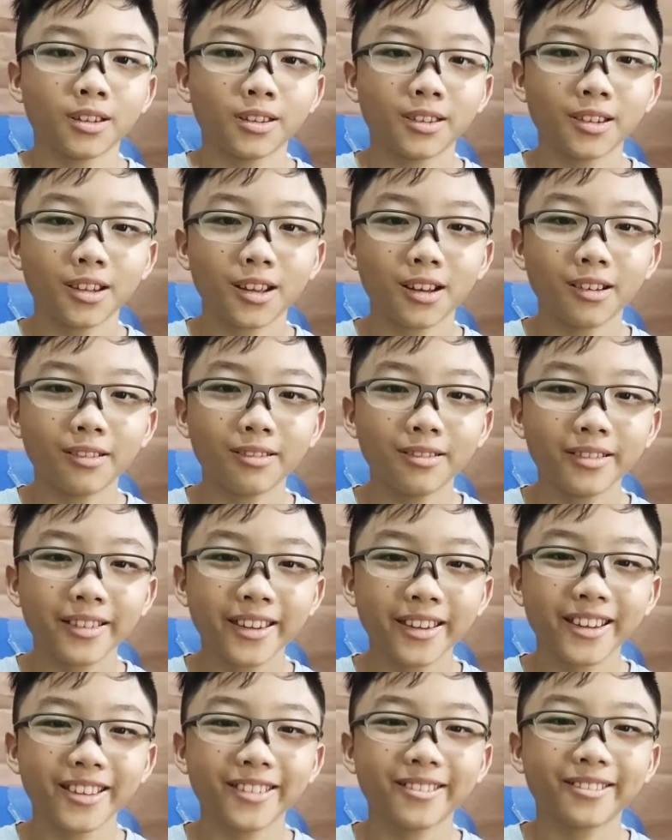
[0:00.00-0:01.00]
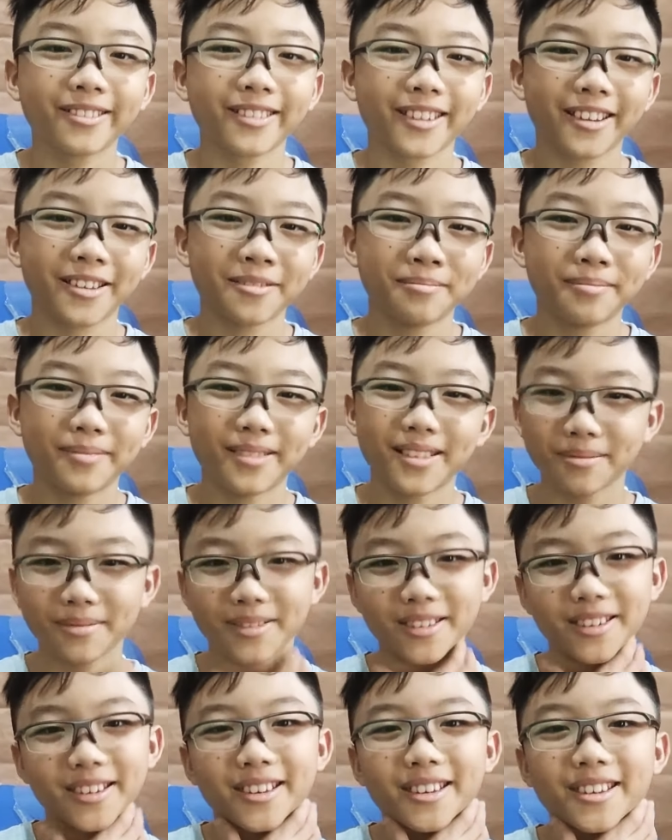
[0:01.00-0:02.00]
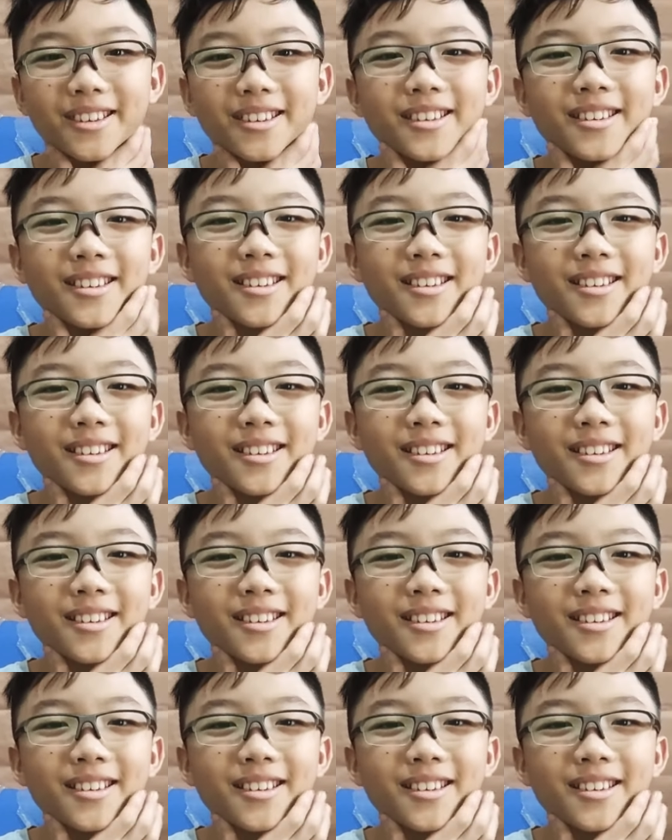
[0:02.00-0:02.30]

Now he looked like a mummy,